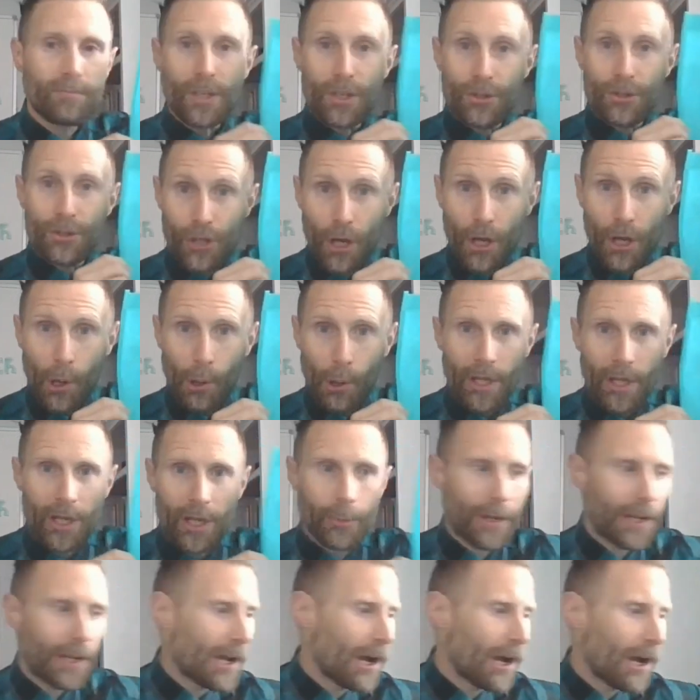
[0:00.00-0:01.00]
So here
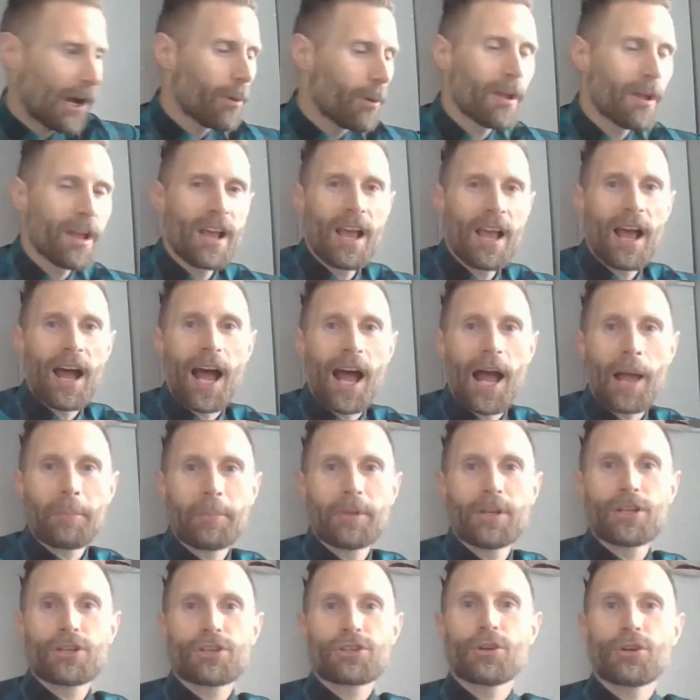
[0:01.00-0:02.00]
we go. I'm
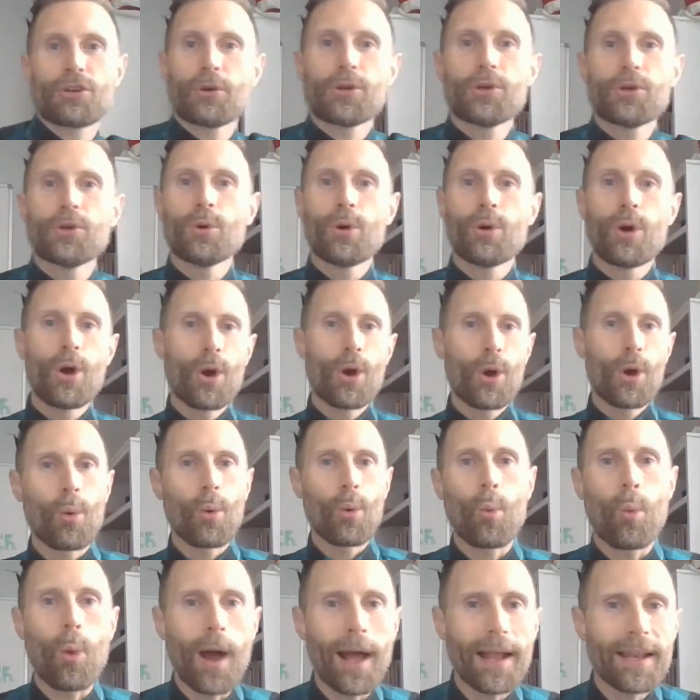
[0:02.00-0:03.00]
going to show you
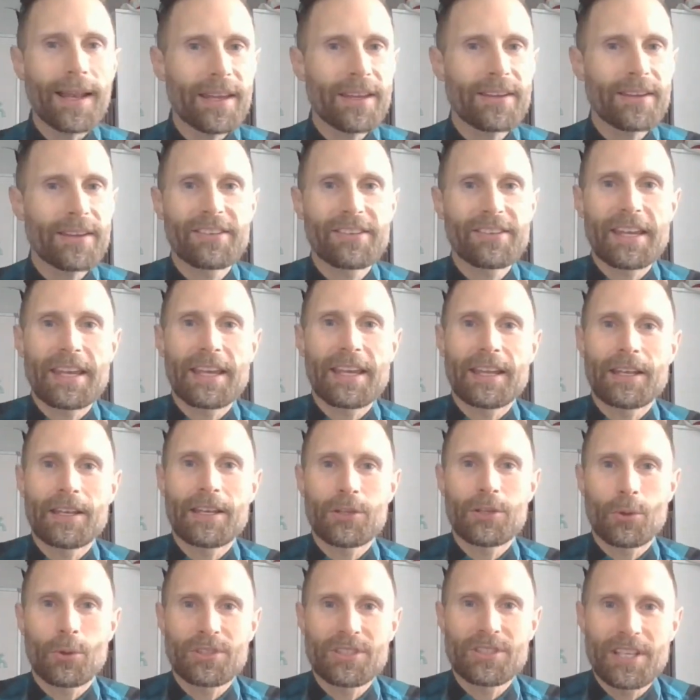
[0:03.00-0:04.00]
what is in
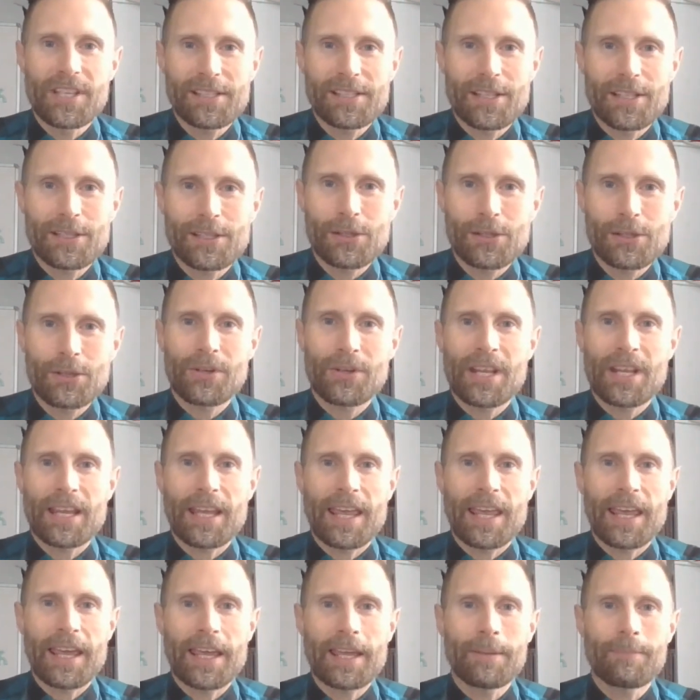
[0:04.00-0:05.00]
your distance learning
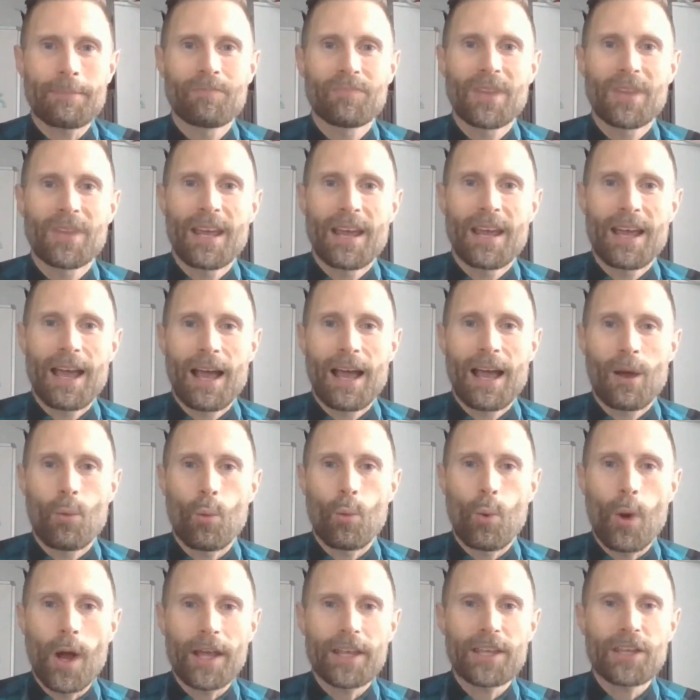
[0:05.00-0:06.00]
kit,
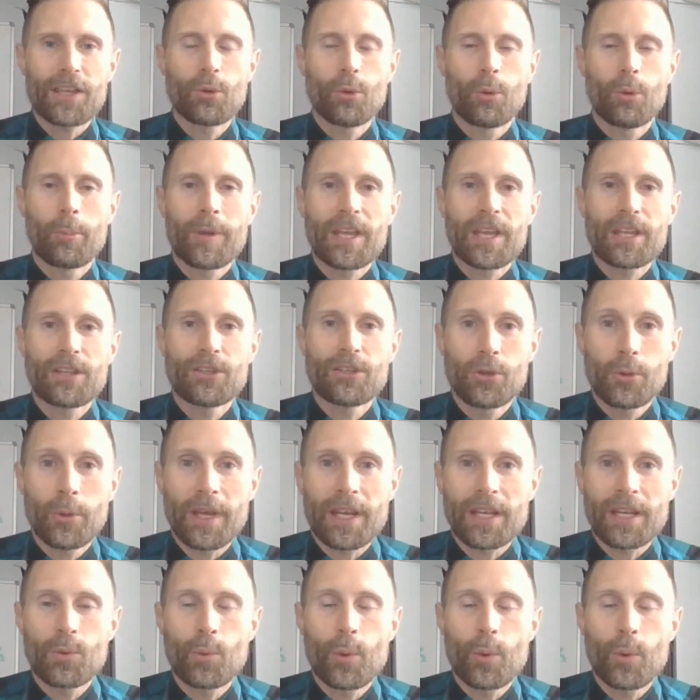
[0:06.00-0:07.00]
what you will be
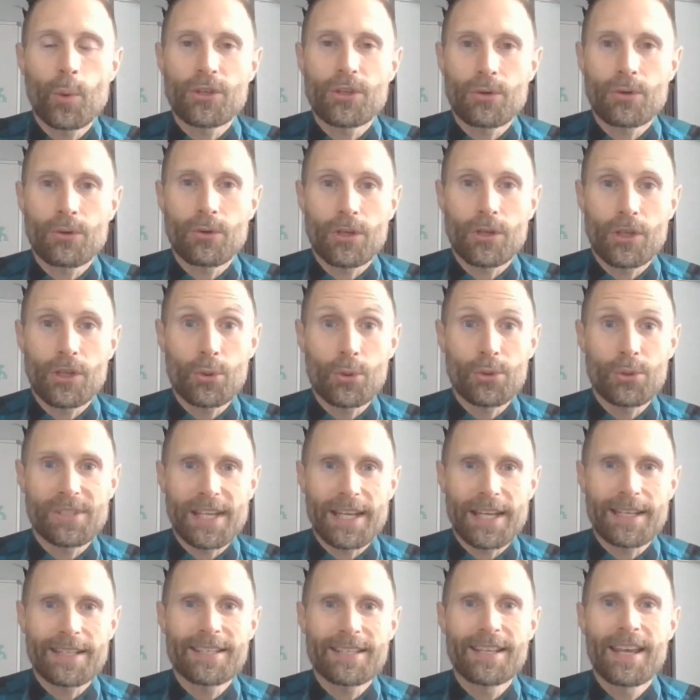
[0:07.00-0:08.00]
doing when you use
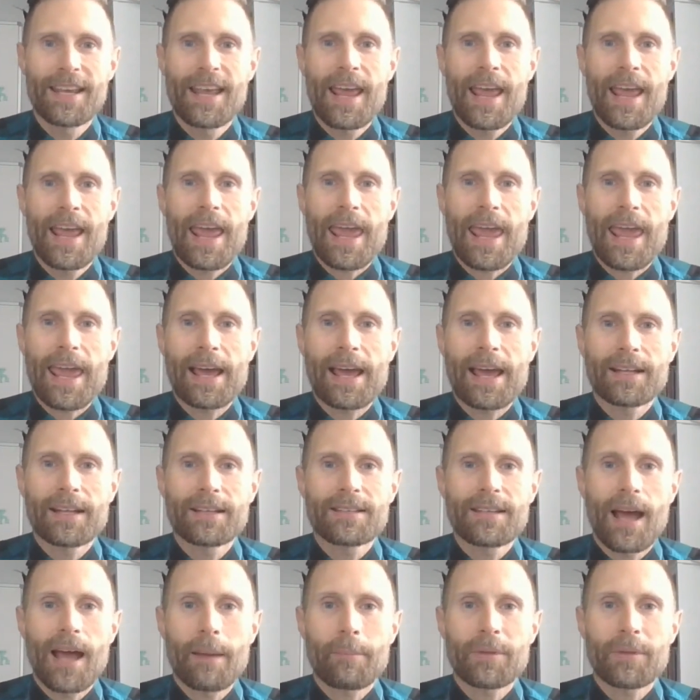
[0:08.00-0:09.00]
it,
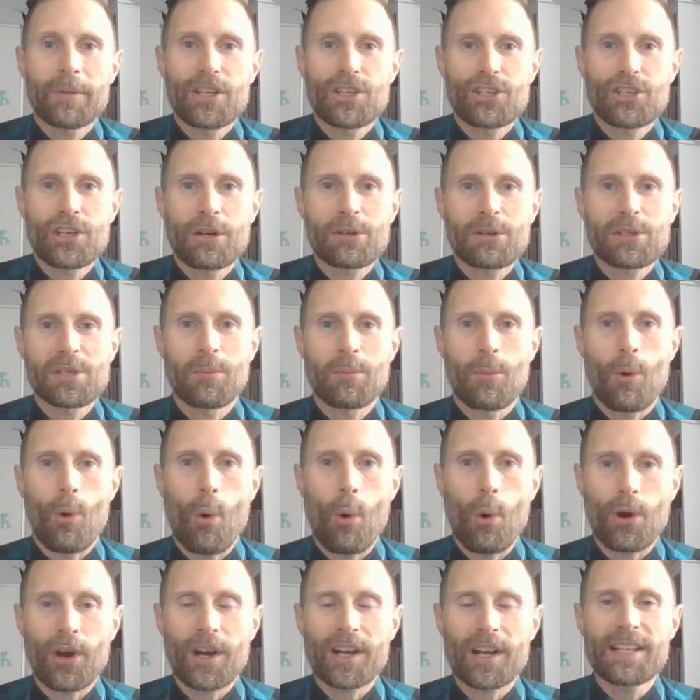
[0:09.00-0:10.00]
and I'm going to share some
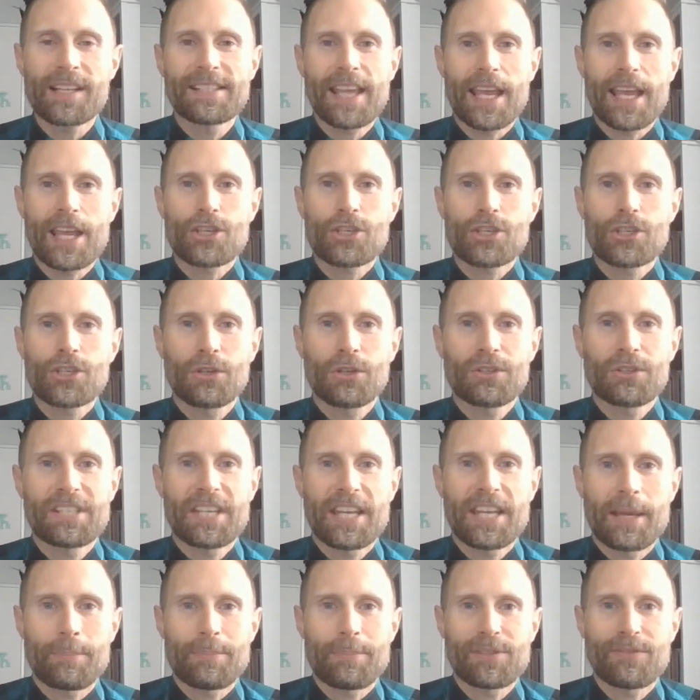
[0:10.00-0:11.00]
organizational
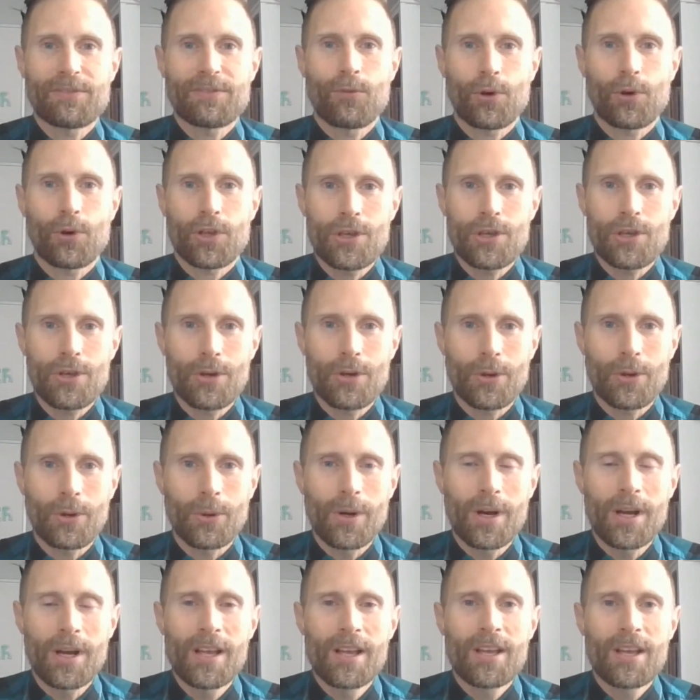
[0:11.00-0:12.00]
tips for
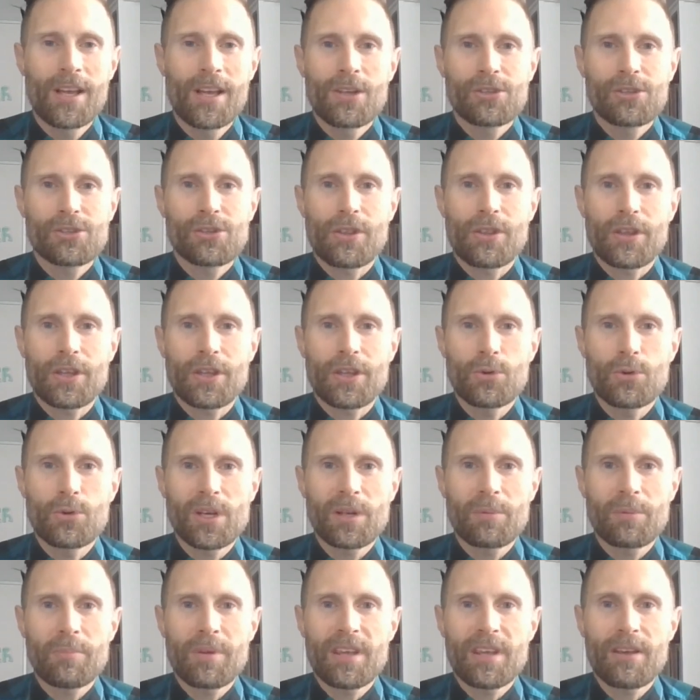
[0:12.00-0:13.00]
you so that you
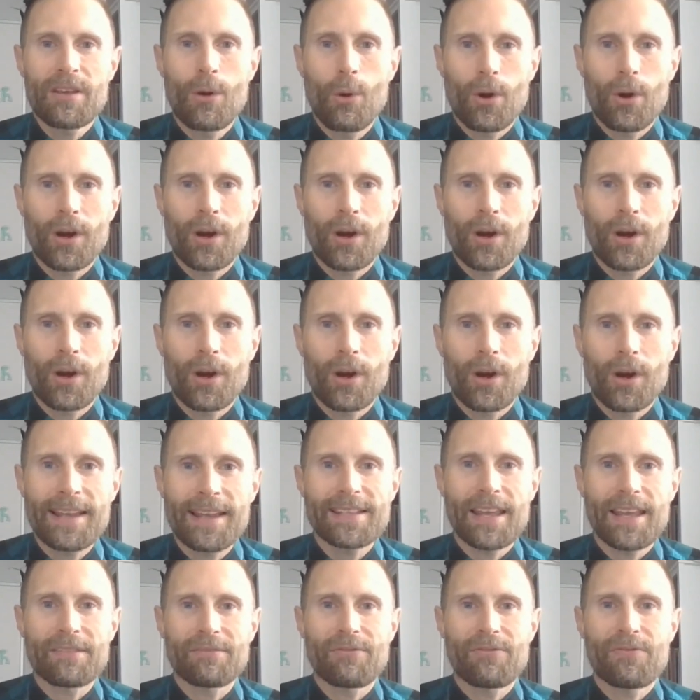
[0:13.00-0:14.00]
can be
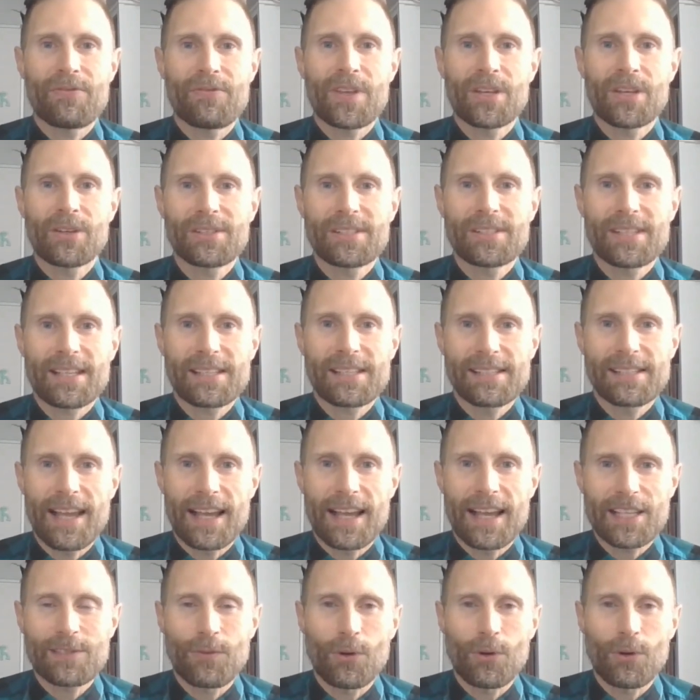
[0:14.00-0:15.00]
organized and feel
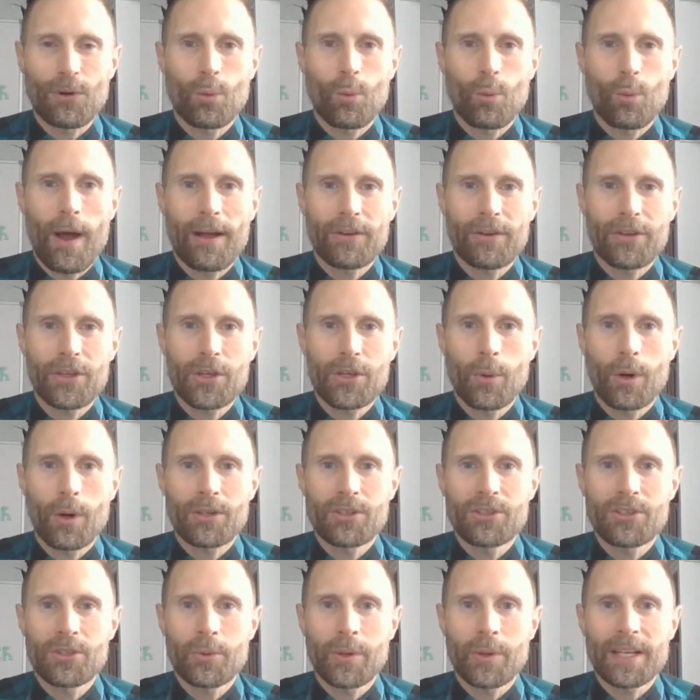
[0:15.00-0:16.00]
successful while you
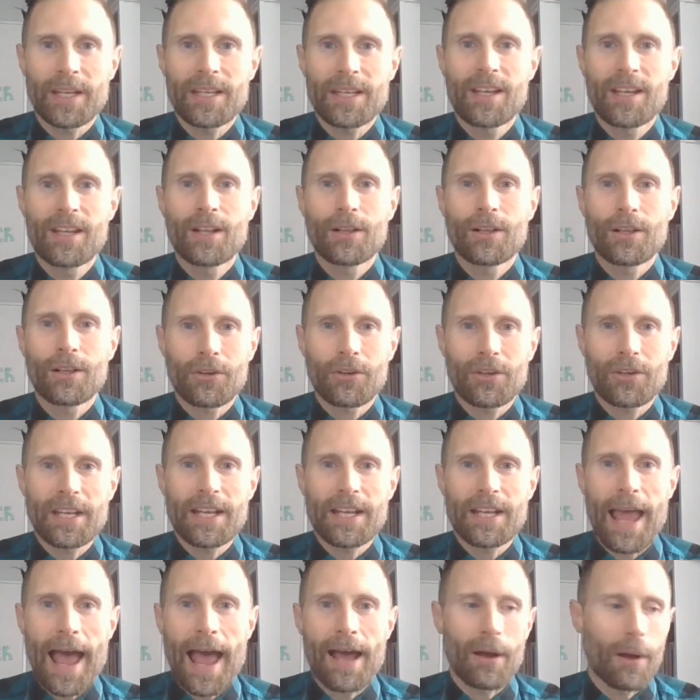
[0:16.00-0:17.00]
are doing
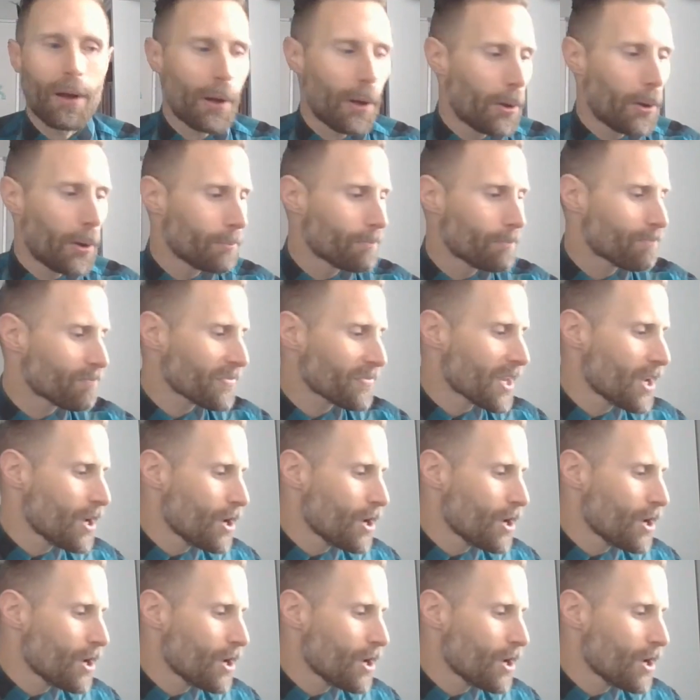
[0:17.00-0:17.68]
learning at home.